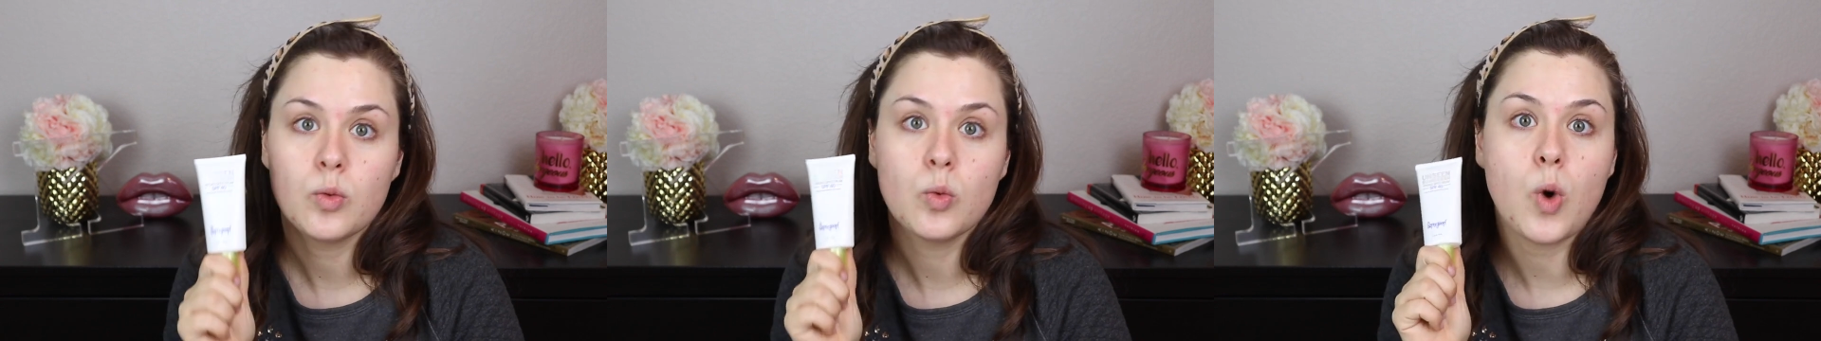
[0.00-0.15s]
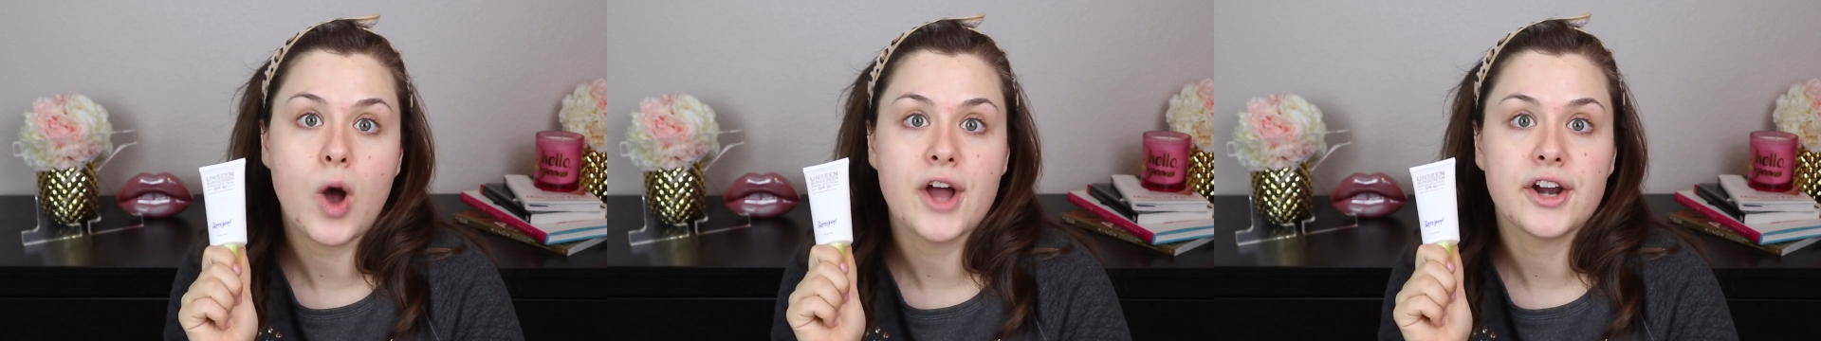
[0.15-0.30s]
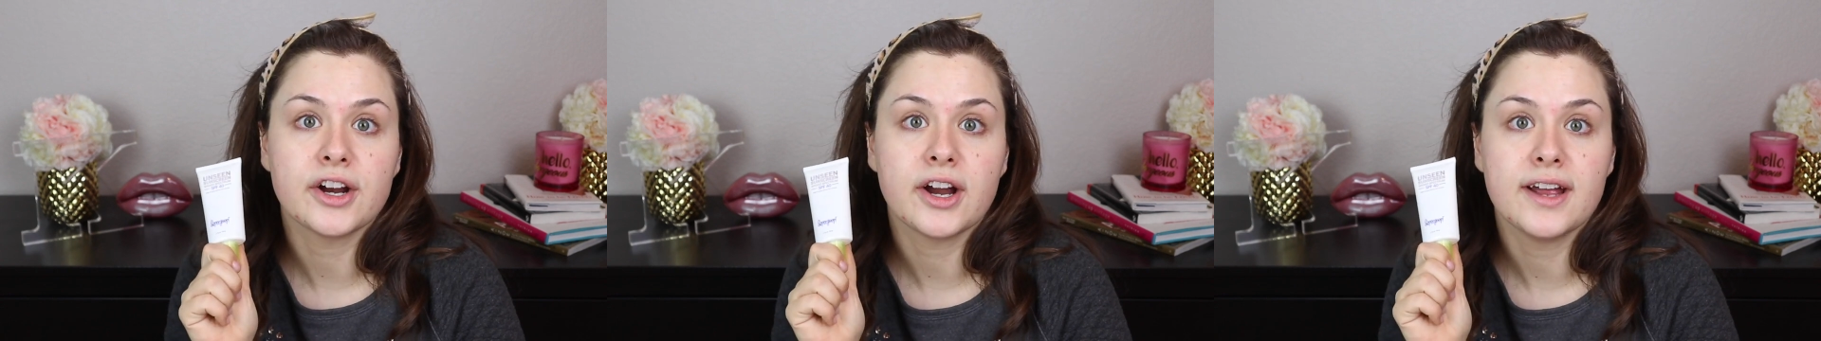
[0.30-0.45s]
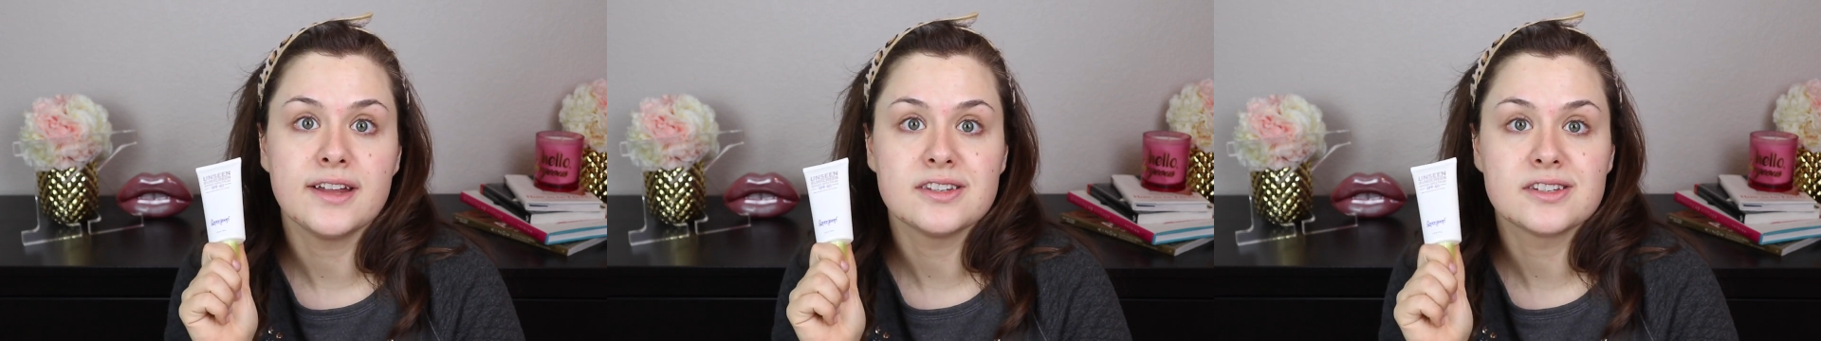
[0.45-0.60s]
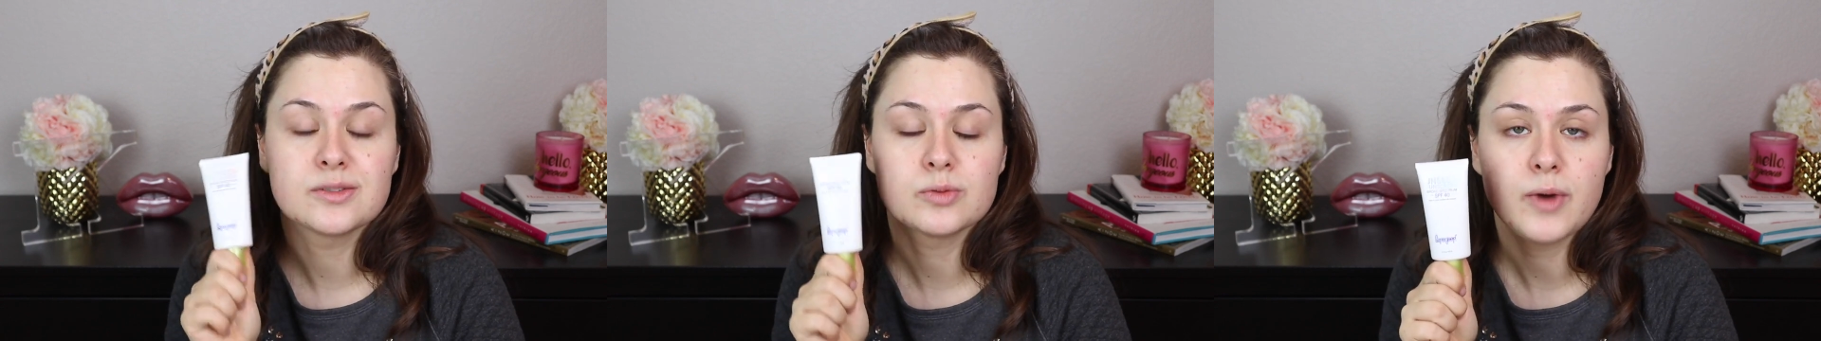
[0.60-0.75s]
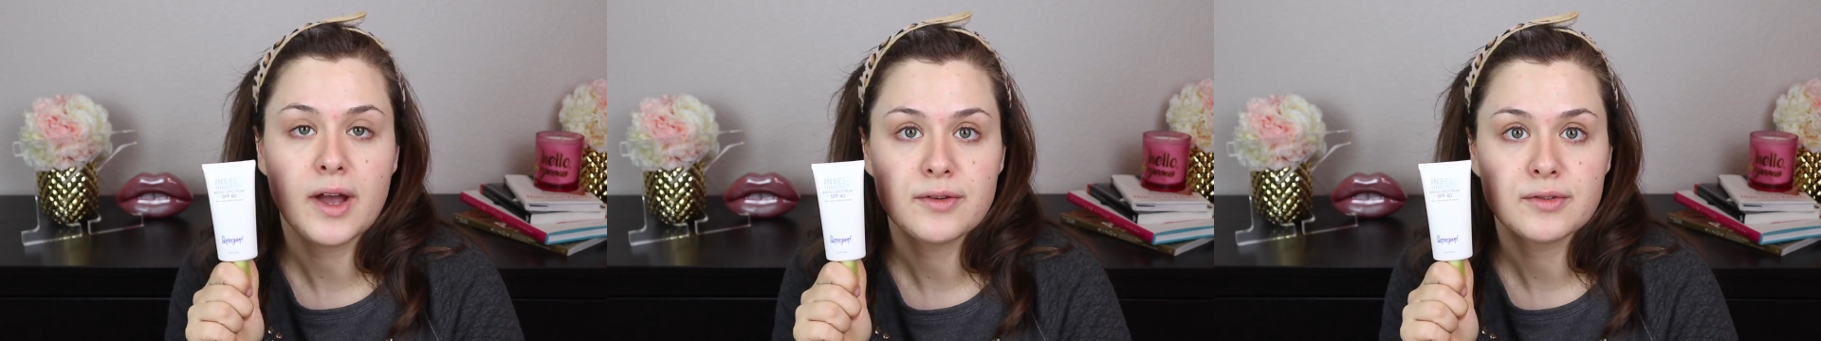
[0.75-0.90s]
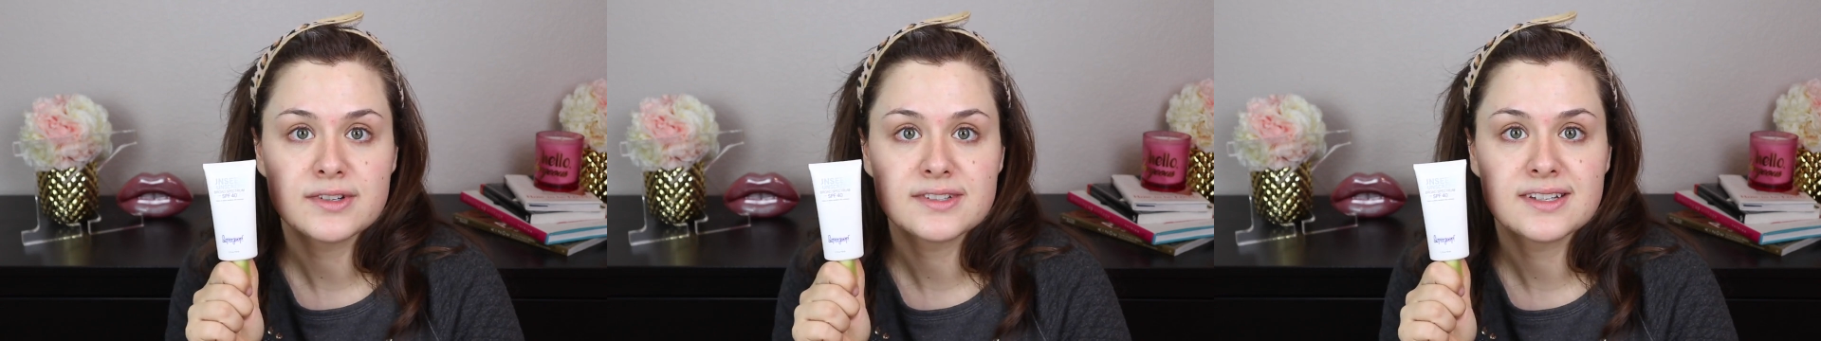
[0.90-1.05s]
water and
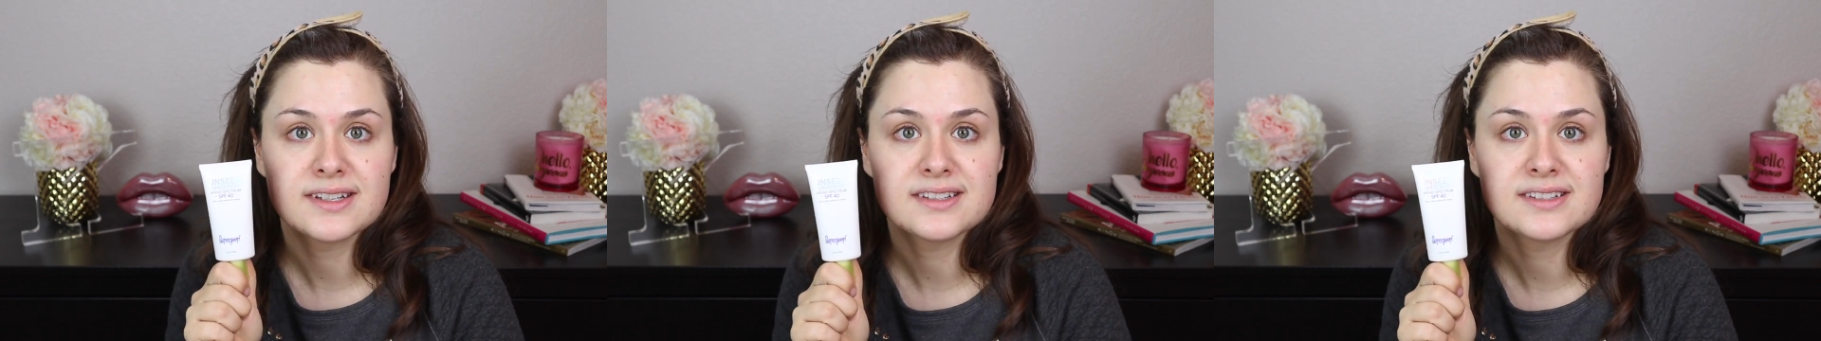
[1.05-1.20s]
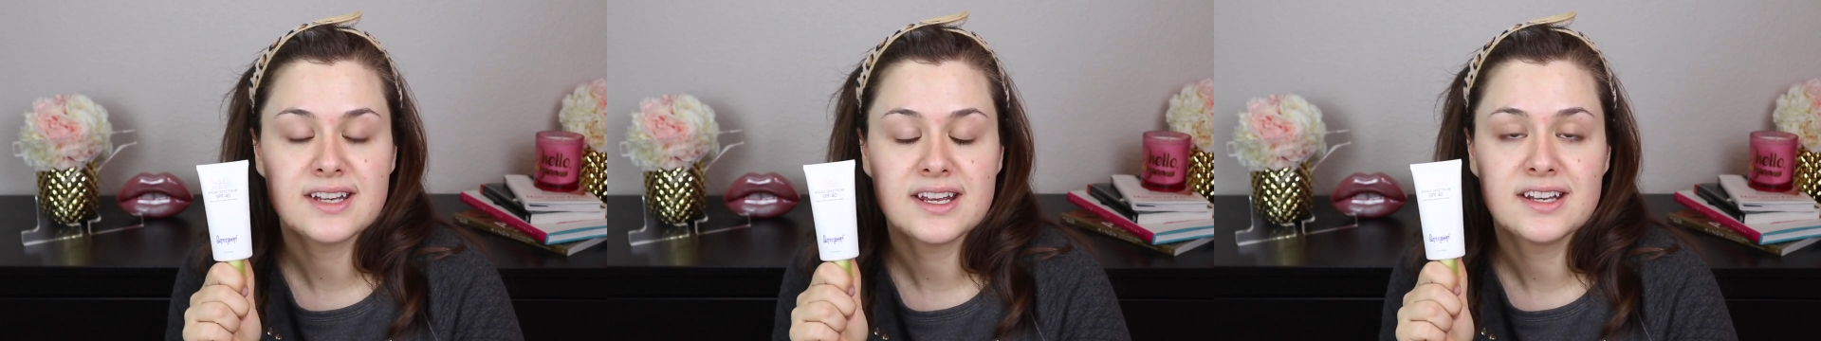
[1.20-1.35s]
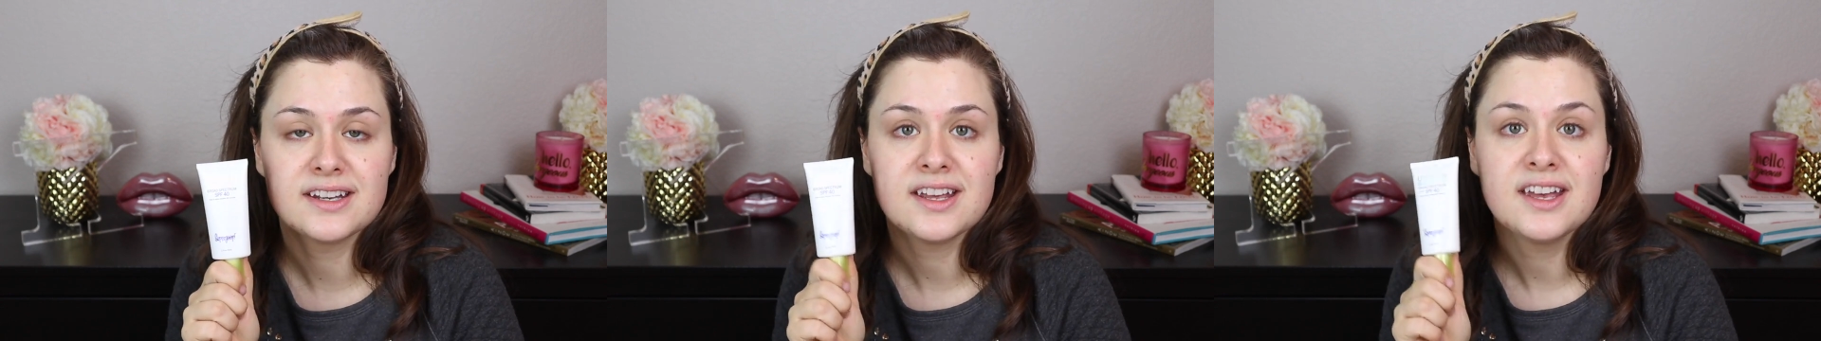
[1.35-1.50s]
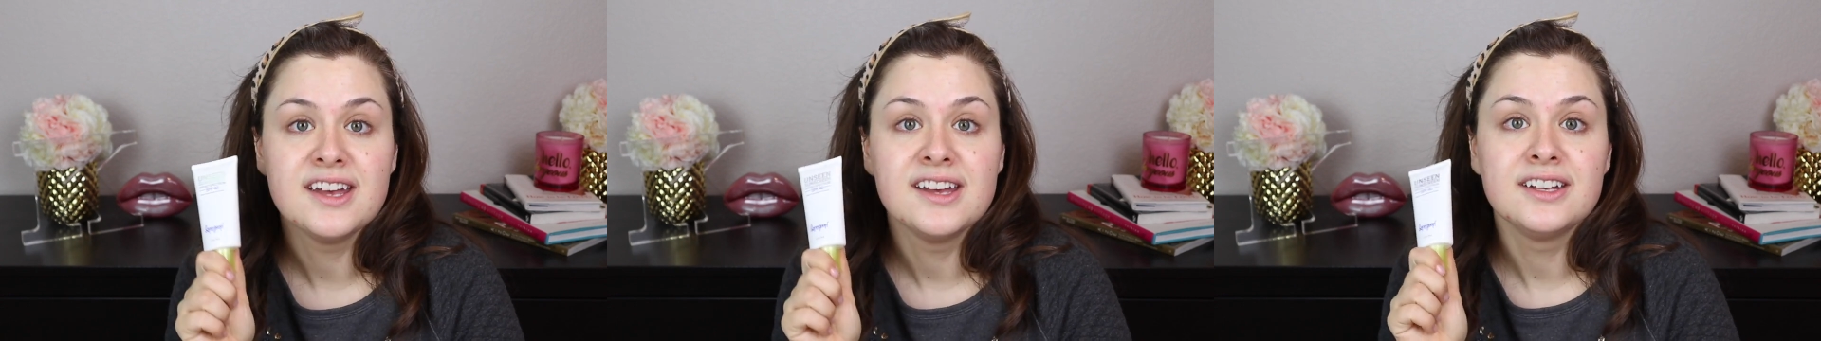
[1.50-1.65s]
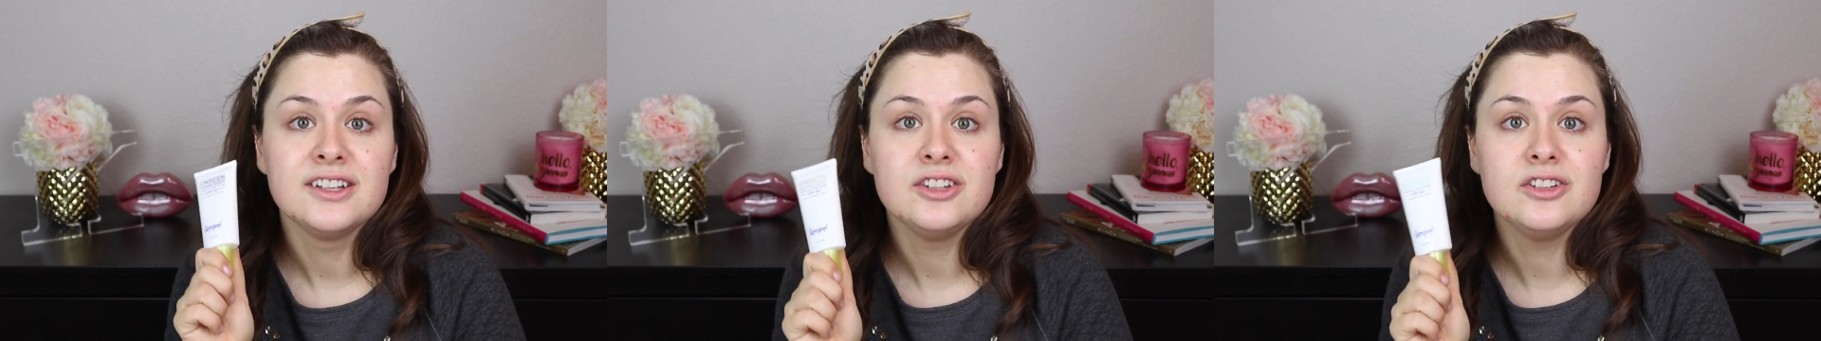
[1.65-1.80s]
sweat resistant,